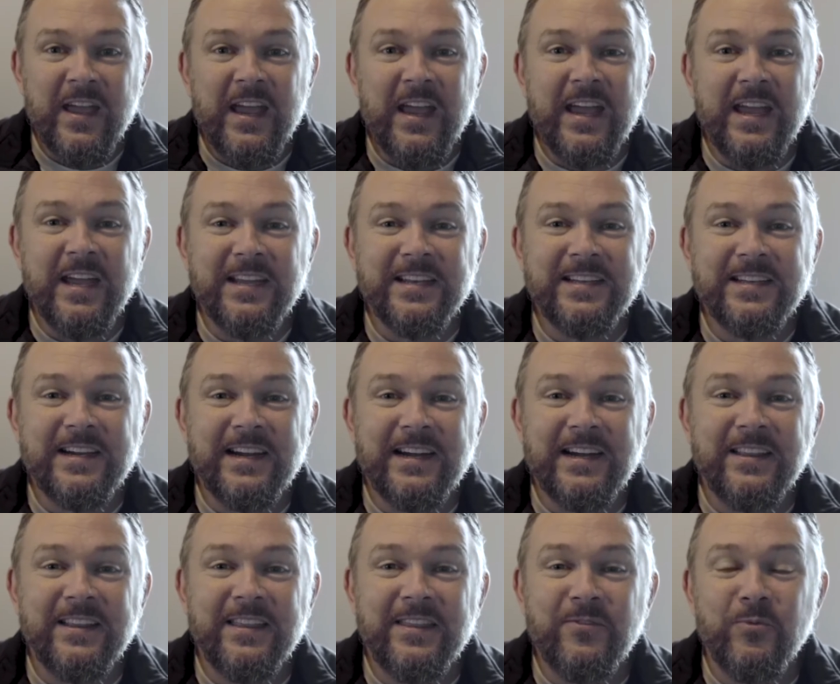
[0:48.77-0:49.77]
And
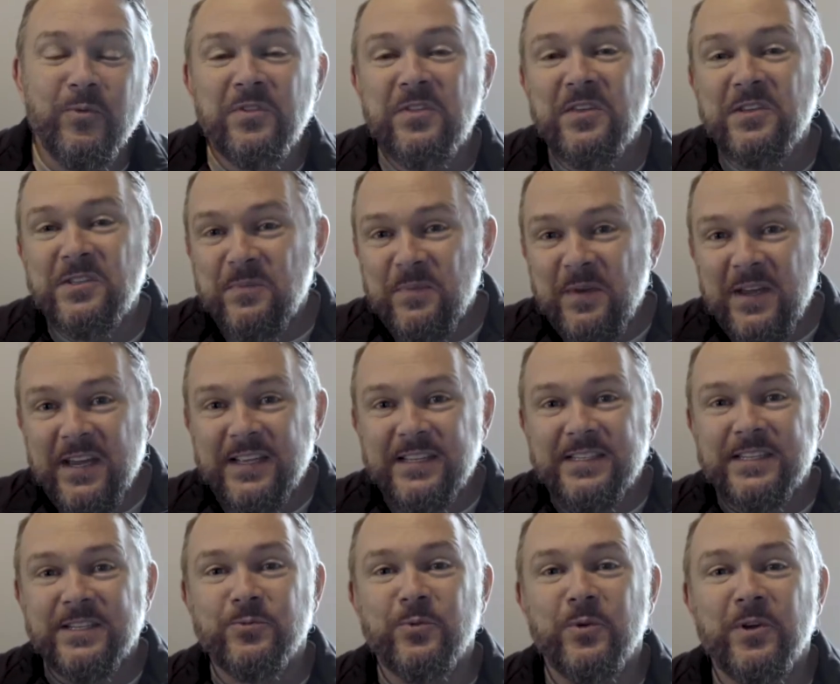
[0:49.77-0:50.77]
what this means
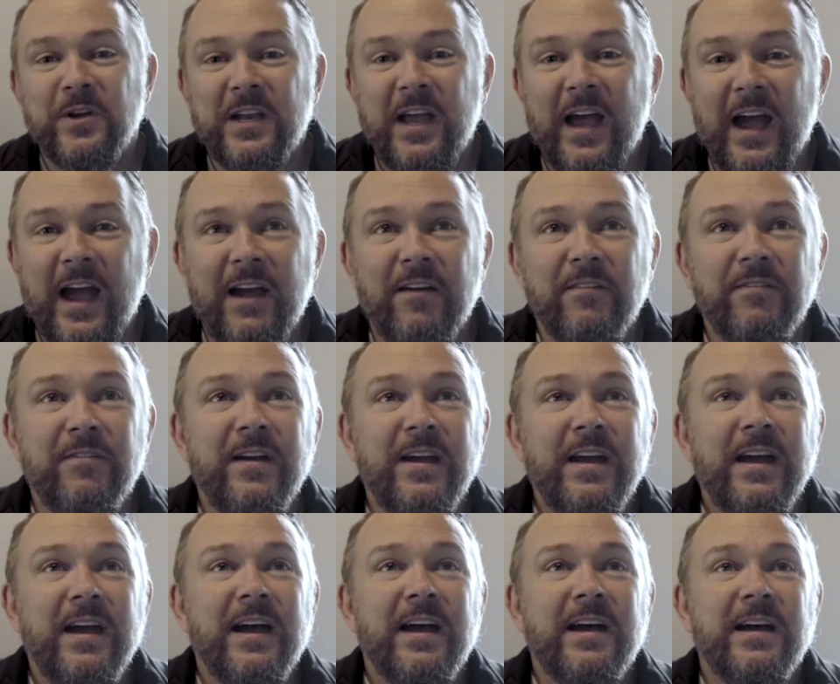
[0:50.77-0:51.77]
is we're going to have
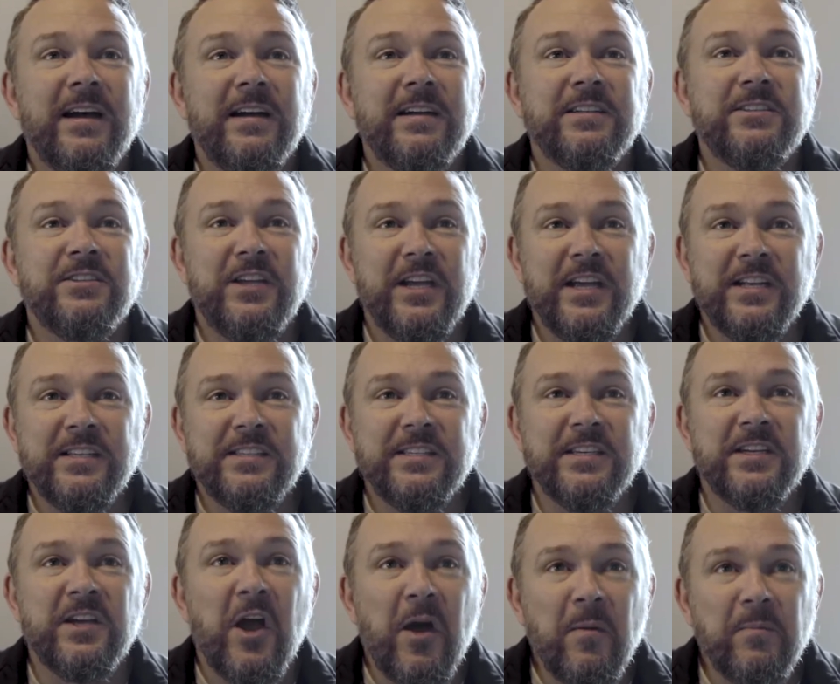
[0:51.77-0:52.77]
a chance to
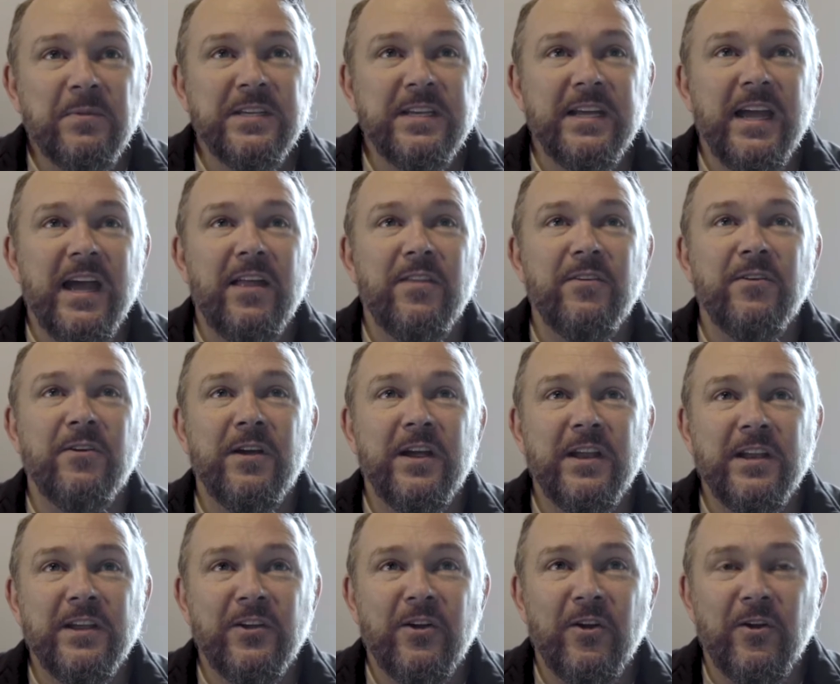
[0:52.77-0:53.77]
come together
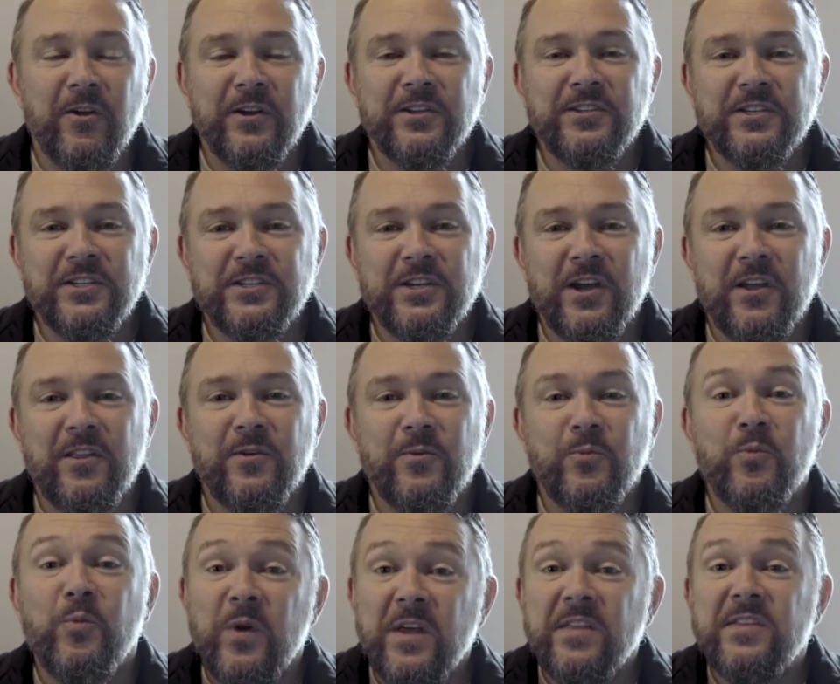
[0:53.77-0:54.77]
and encourage each other
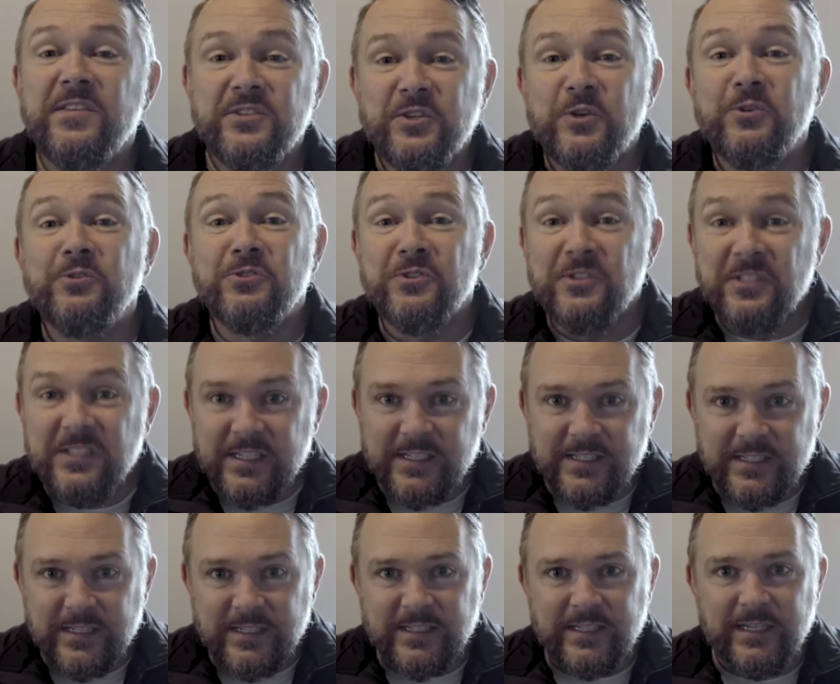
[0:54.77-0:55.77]
with social
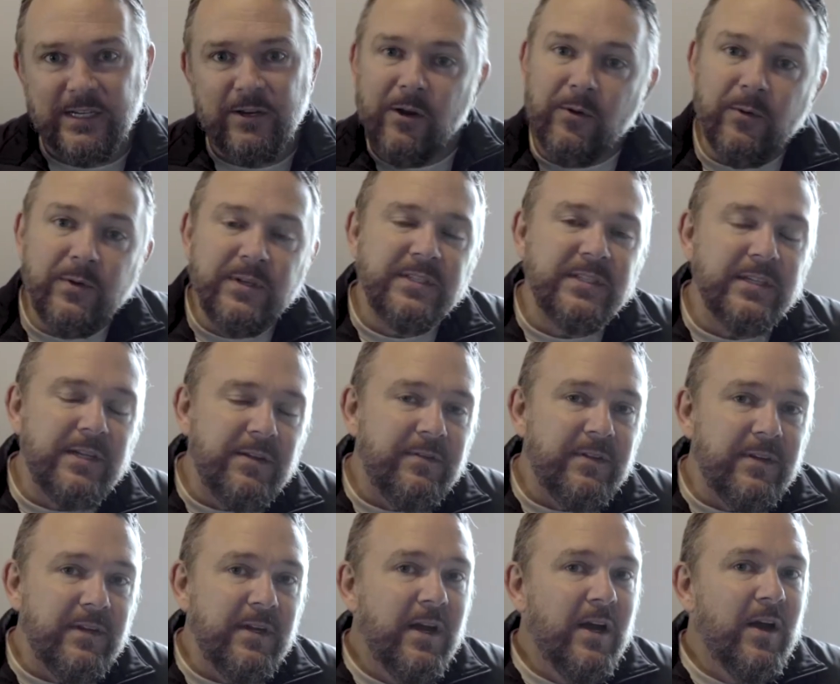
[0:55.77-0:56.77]
distancing. We still have
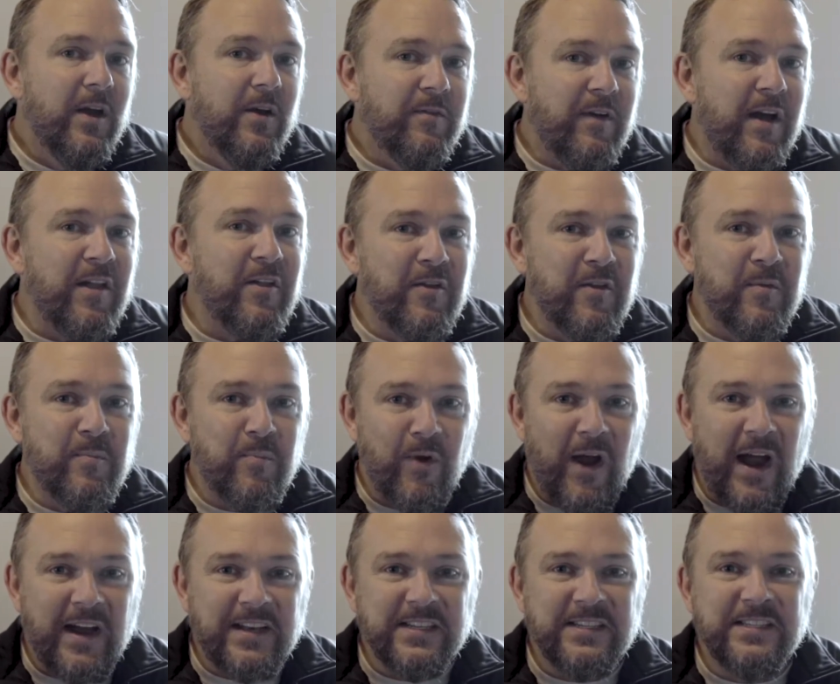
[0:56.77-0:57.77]
to follow the
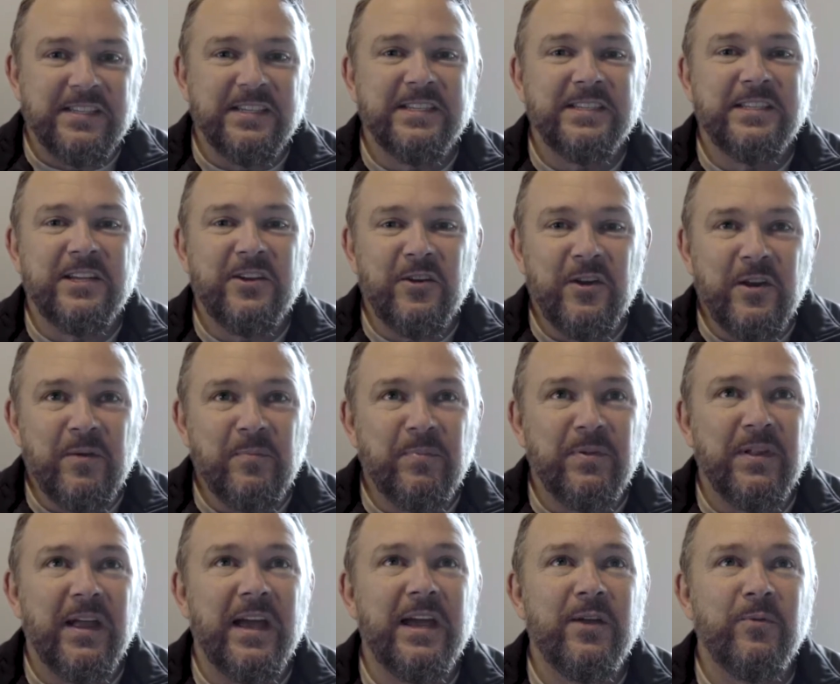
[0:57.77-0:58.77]
practices that are in
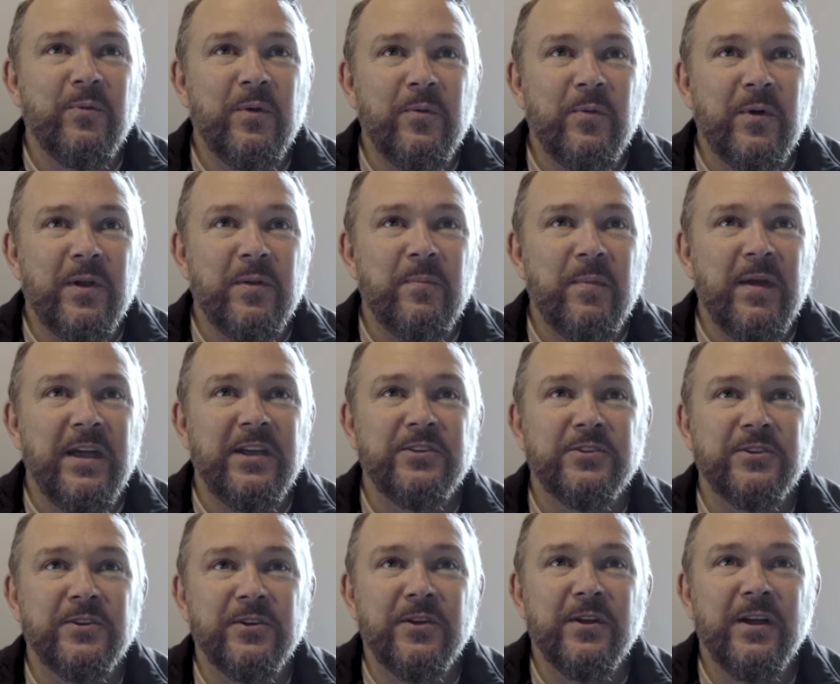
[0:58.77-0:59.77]
play, and we want to make
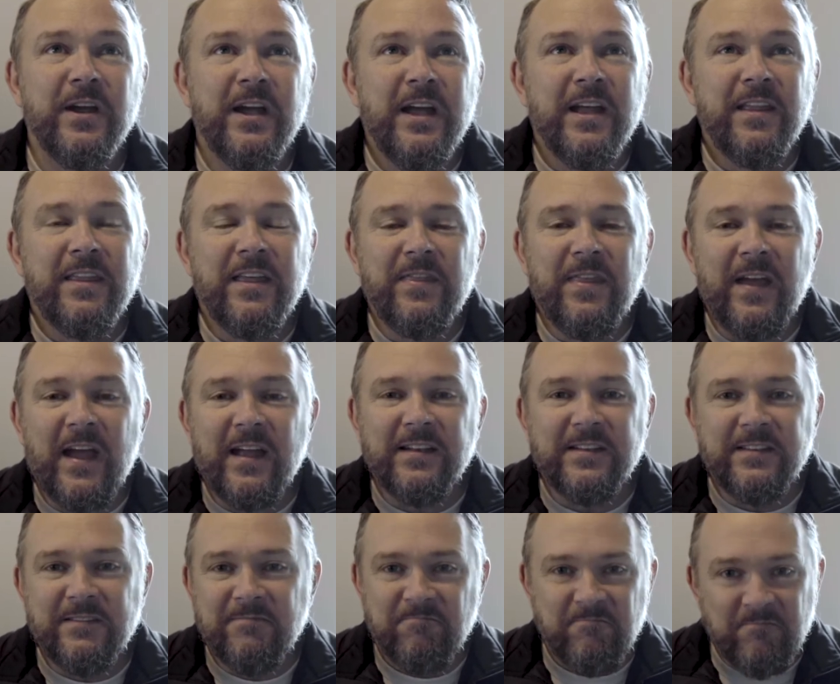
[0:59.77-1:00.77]
sure
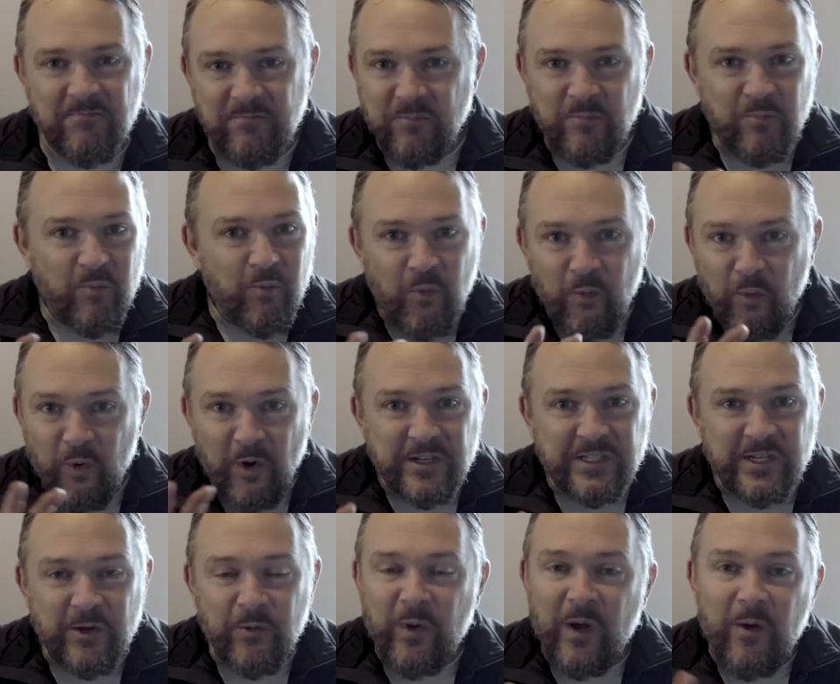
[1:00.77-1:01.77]
that
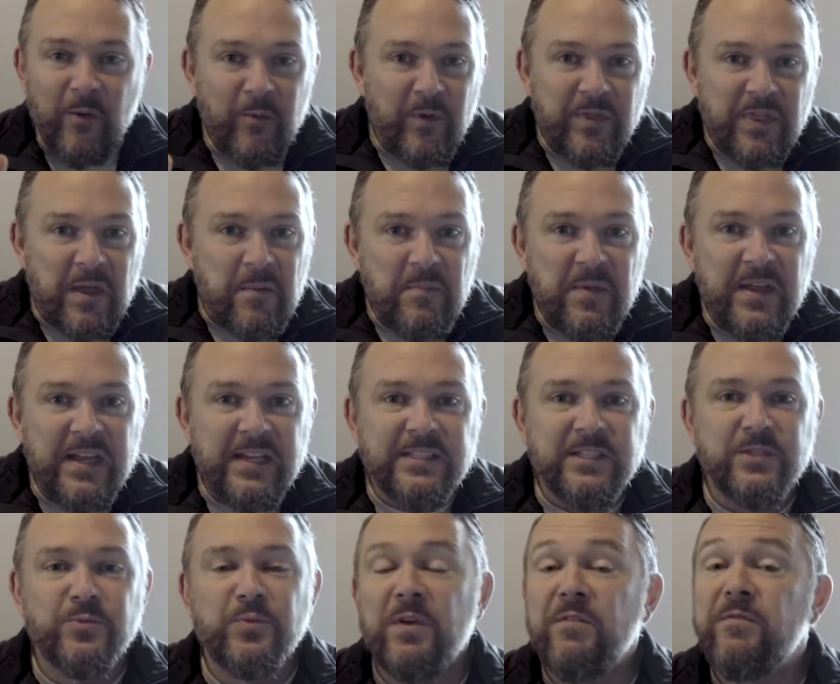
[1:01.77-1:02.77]
works out well. And what that means
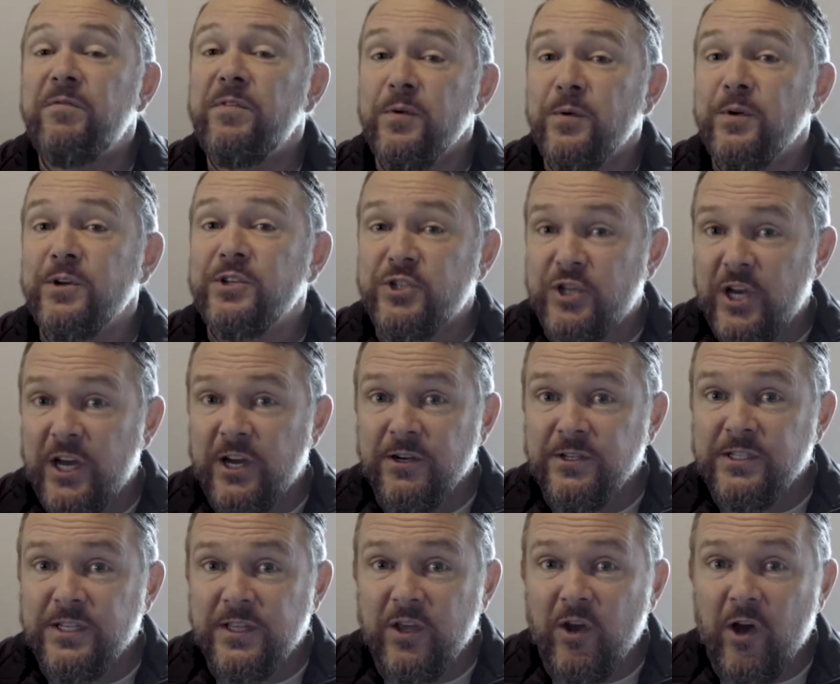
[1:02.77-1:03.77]
is we have fewer chairs in the